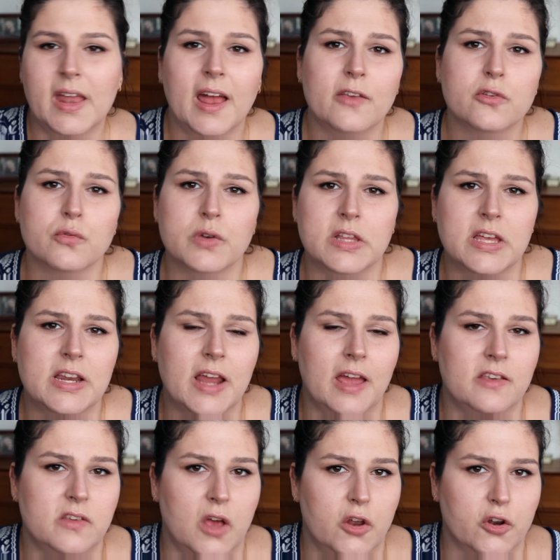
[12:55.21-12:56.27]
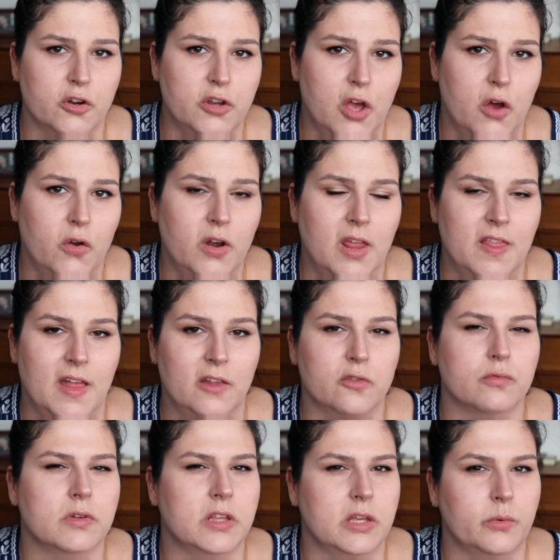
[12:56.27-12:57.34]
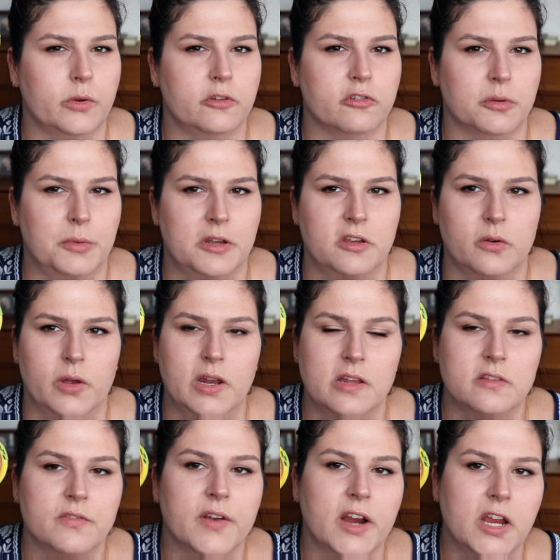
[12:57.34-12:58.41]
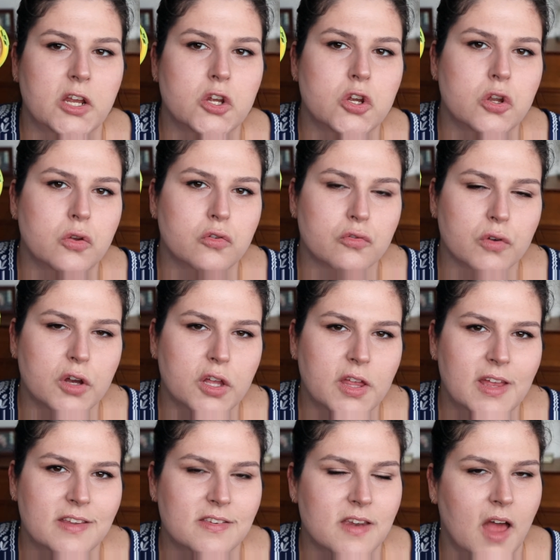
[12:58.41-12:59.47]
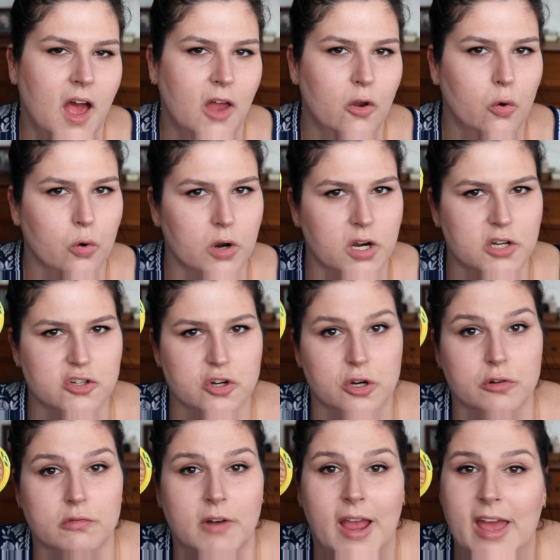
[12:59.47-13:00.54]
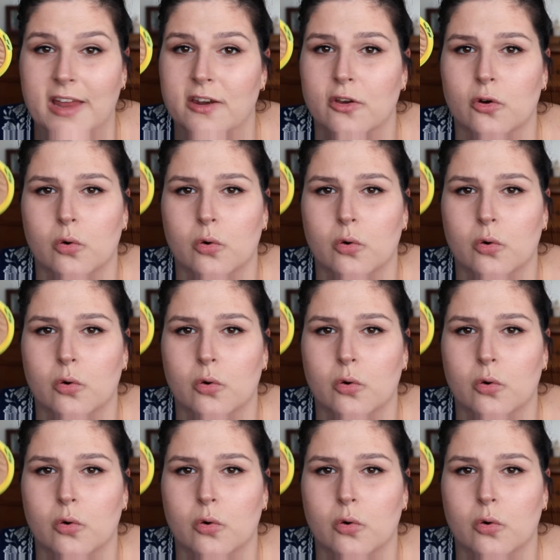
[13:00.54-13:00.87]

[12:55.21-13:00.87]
It has a really nice undertone, and that's really what drew me to it. It's very neutral. It's not orange or red